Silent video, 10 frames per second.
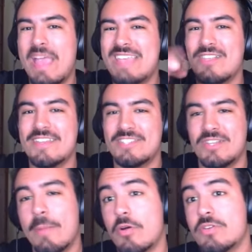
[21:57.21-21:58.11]
as long as they're
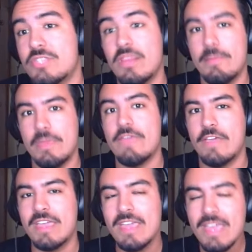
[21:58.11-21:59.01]
not personally
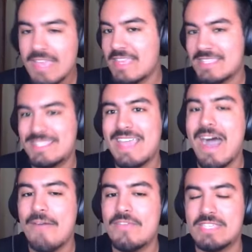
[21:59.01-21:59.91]
beefing. That's the
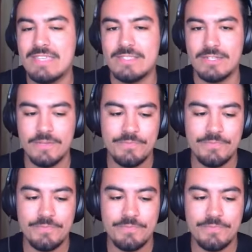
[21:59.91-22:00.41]
obvious answer.